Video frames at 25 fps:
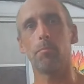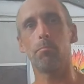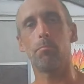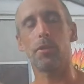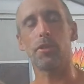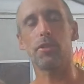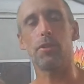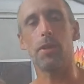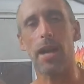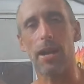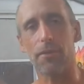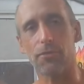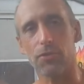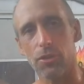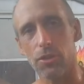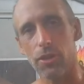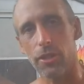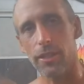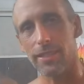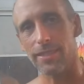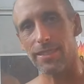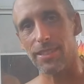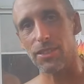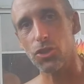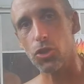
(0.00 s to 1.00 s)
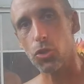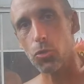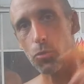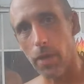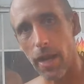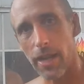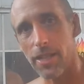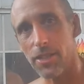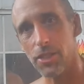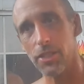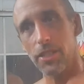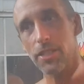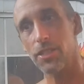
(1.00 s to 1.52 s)
but you have to look at the
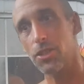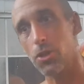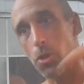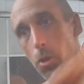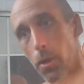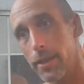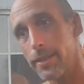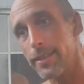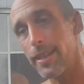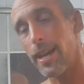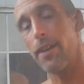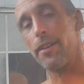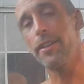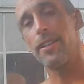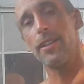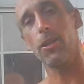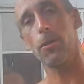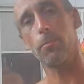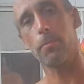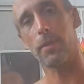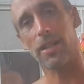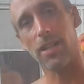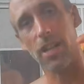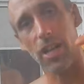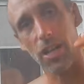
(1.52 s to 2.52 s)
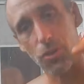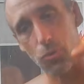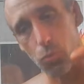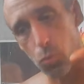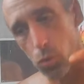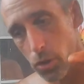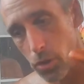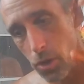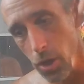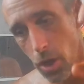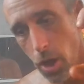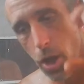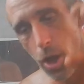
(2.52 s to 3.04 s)
direction. It's going downhill because
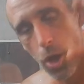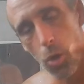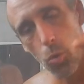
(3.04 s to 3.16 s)
we're